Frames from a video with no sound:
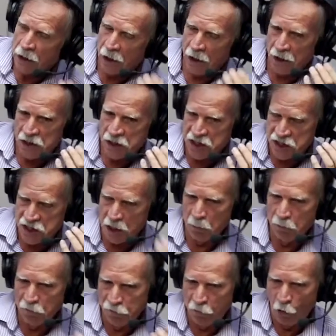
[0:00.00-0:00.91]
It is
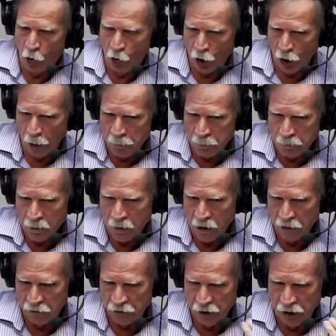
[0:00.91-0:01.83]
some form
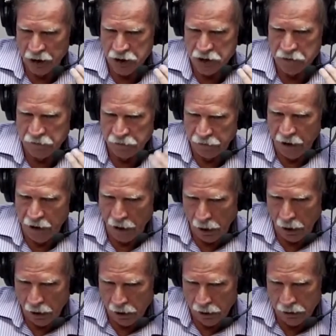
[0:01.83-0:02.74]
of
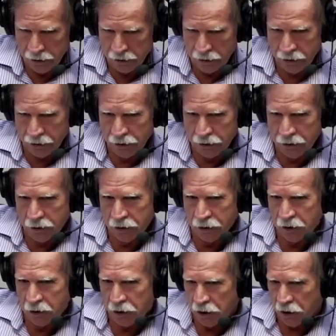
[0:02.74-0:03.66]
laissez-faire.
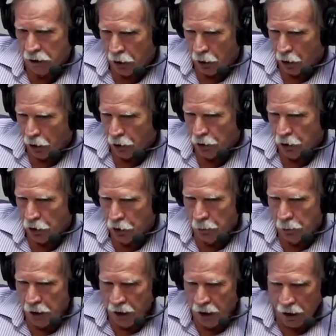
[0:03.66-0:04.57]
You know, a
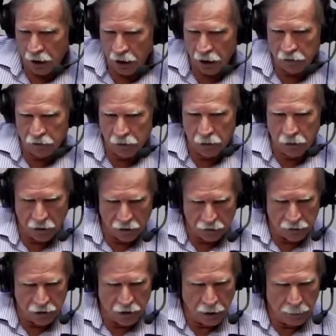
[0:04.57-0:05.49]
little bit of,
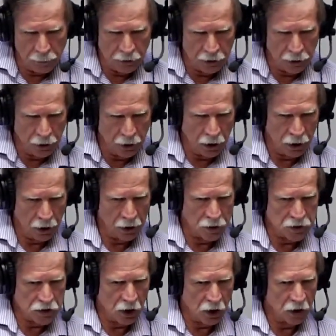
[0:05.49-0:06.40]
of keeping your
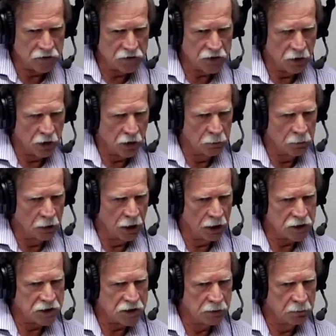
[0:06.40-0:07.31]
hands off. So I'm
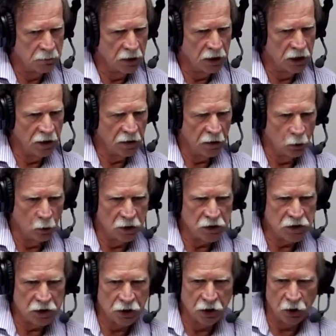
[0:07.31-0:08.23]
not somebody that
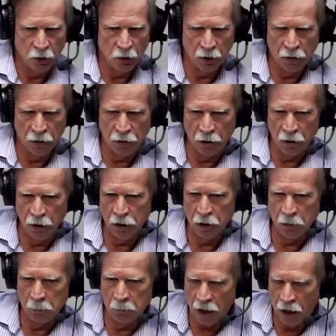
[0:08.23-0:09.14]
wants to go in there
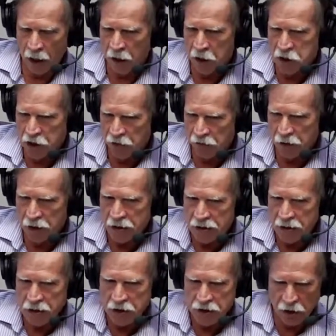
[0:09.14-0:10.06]
and manage every
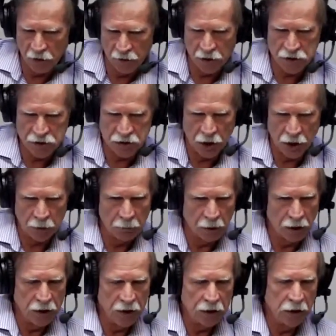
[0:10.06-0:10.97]
detail. That's not
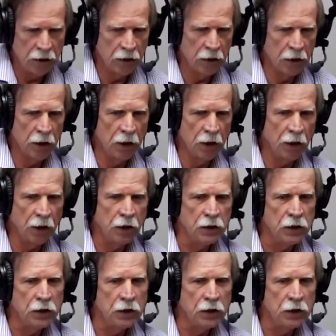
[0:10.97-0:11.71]
my D N A.